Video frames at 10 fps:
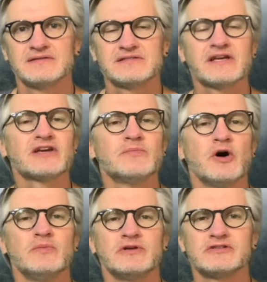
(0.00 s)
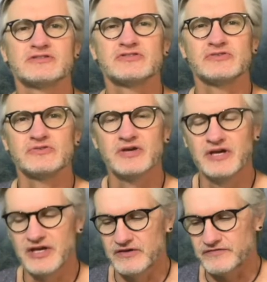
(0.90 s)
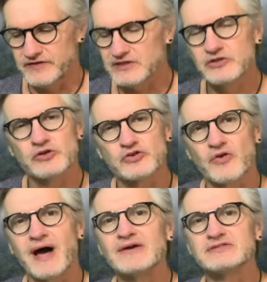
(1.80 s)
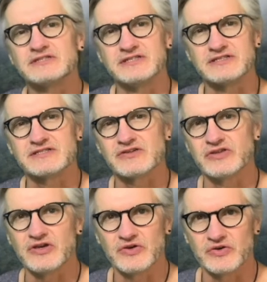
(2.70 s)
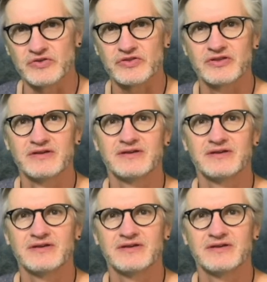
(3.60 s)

Take a moment to feel your groundedness on the earth,